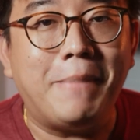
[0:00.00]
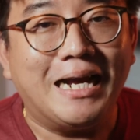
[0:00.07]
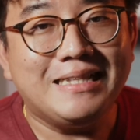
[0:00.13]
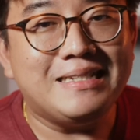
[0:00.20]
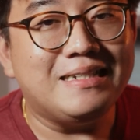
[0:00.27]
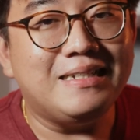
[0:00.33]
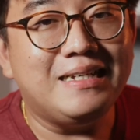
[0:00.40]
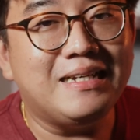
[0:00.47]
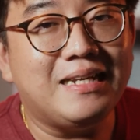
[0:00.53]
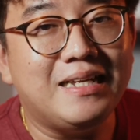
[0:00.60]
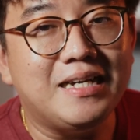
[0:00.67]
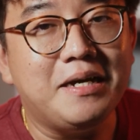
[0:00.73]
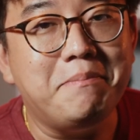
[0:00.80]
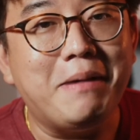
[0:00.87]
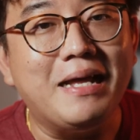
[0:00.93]
bitingly
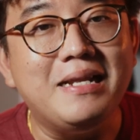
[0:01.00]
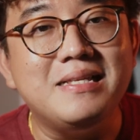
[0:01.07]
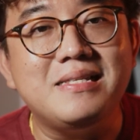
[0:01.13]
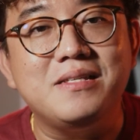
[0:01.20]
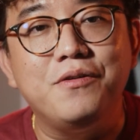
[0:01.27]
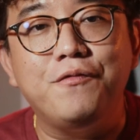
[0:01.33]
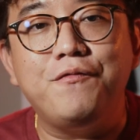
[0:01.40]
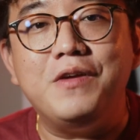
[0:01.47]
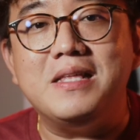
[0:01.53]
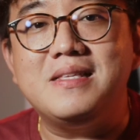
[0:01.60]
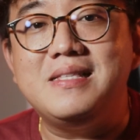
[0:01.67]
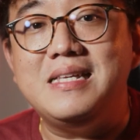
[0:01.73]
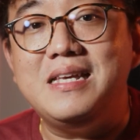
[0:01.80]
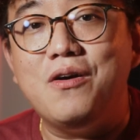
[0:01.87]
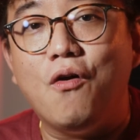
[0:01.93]
clear, but it still
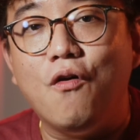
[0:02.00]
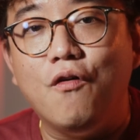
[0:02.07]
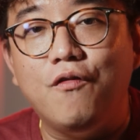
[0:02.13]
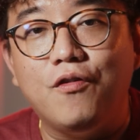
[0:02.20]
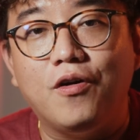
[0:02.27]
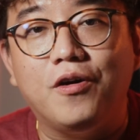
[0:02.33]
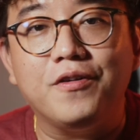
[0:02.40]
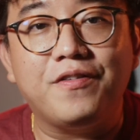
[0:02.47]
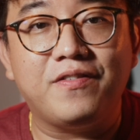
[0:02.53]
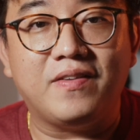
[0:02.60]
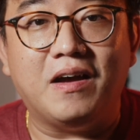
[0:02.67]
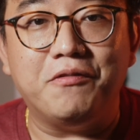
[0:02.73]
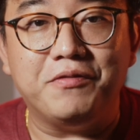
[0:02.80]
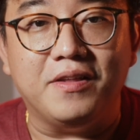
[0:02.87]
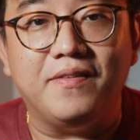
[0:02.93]
fits the overall
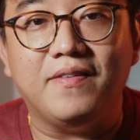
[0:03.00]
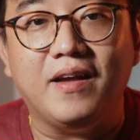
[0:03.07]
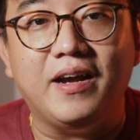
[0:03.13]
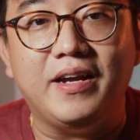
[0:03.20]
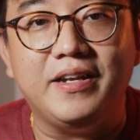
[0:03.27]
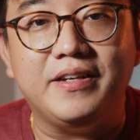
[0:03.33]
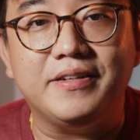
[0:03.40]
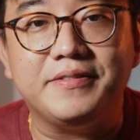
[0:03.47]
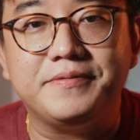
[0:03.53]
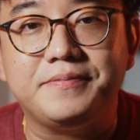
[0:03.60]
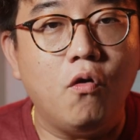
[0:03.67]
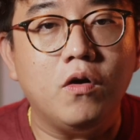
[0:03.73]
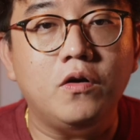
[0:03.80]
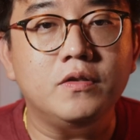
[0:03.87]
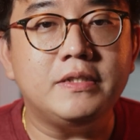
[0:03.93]
sound design.
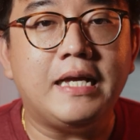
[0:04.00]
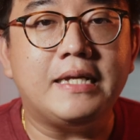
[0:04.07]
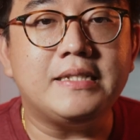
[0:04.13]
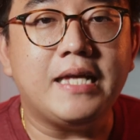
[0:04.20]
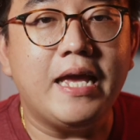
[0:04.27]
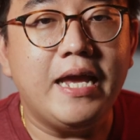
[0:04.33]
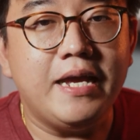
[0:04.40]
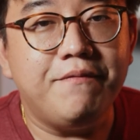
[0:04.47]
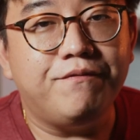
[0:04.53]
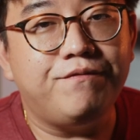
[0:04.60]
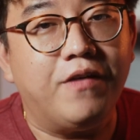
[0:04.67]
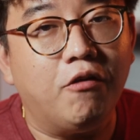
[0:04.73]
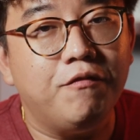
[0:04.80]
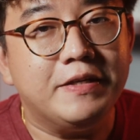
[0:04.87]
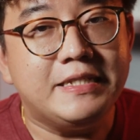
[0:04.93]
Vocals has a
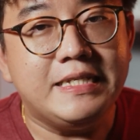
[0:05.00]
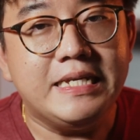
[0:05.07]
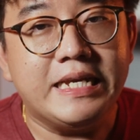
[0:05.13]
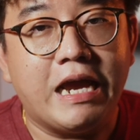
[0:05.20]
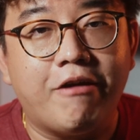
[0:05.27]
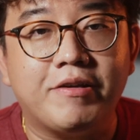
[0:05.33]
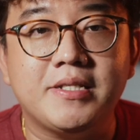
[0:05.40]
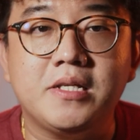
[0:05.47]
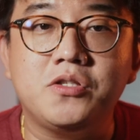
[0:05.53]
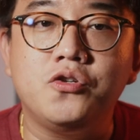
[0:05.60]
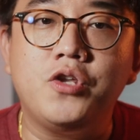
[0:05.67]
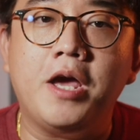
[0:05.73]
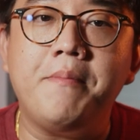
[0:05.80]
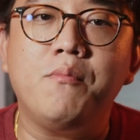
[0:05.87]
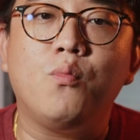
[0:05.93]
velvety character
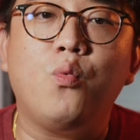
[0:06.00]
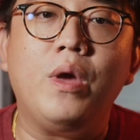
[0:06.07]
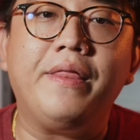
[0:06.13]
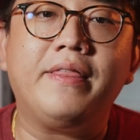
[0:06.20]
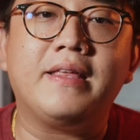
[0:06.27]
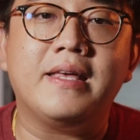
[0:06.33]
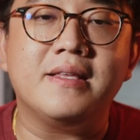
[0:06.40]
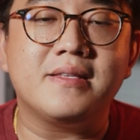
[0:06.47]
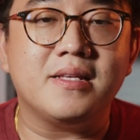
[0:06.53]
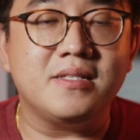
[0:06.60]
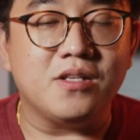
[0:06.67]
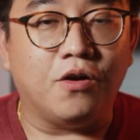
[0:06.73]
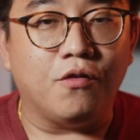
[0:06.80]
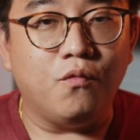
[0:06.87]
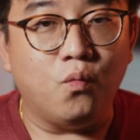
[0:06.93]
to them with
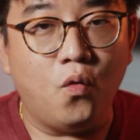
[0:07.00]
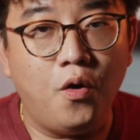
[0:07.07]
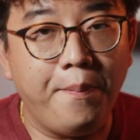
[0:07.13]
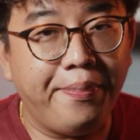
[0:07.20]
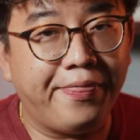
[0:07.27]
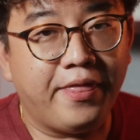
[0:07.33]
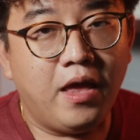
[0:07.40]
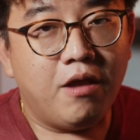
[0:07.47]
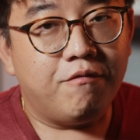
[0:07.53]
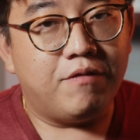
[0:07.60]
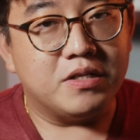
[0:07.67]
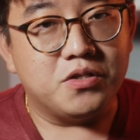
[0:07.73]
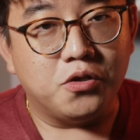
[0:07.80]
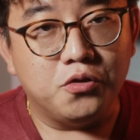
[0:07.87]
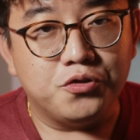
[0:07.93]
kisses of warmth.
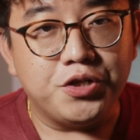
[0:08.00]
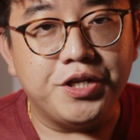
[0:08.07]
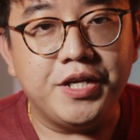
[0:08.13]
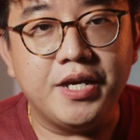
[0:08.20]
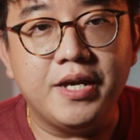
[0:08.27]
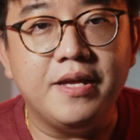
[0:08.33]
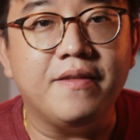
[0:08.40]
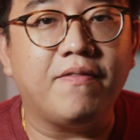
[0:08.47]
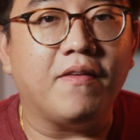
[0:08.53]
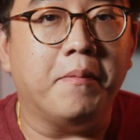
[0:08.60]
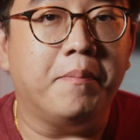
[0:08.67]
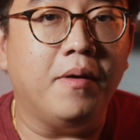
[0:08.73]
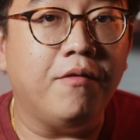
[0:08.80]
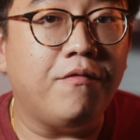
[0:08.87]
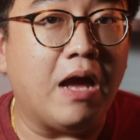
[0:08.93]
Resolution here is
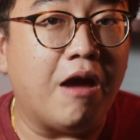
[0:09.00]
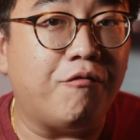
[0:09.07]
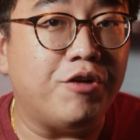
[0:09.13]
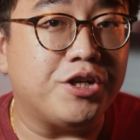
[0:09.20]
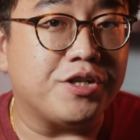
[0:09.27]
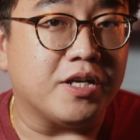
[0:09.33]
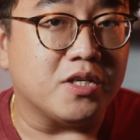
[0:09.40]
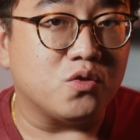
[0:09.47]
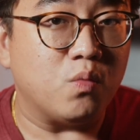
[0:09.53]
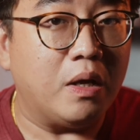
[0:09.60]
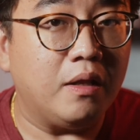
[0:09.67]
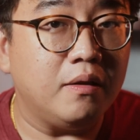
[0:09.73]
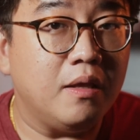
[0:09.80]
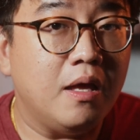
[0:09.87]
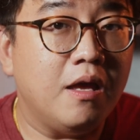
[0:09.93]
above average as
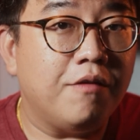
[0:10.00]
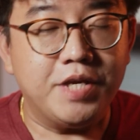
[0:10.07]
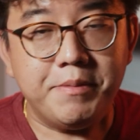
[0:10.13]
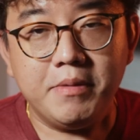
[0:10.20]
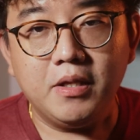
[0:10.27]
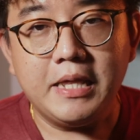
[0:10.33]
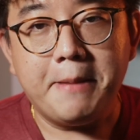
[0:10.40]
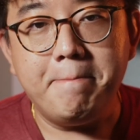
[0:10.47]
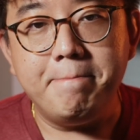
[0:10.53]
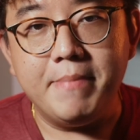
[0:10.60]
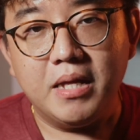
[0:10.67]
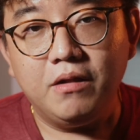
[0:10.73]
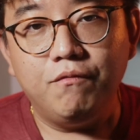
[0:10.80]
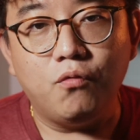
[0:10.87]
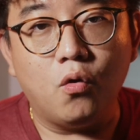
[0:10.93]
well. Female and
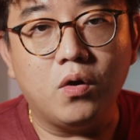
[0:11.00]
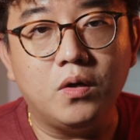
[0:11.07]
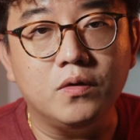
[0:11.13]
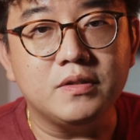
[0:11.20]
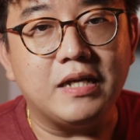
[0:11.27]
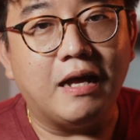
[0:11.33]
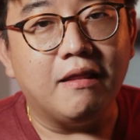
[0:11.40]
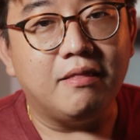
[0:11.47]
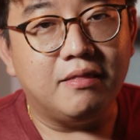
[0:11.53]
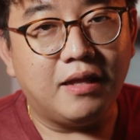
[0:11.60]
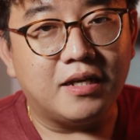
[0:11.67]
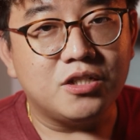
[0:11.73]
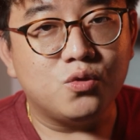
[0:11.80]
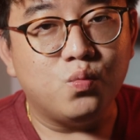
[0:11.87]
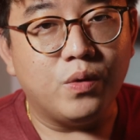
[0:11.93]
male vocals are
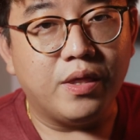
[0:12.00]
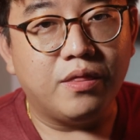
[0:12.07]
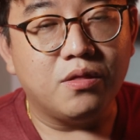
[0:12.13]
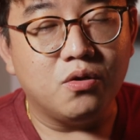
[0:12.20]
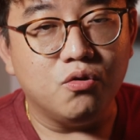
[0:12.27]
lush with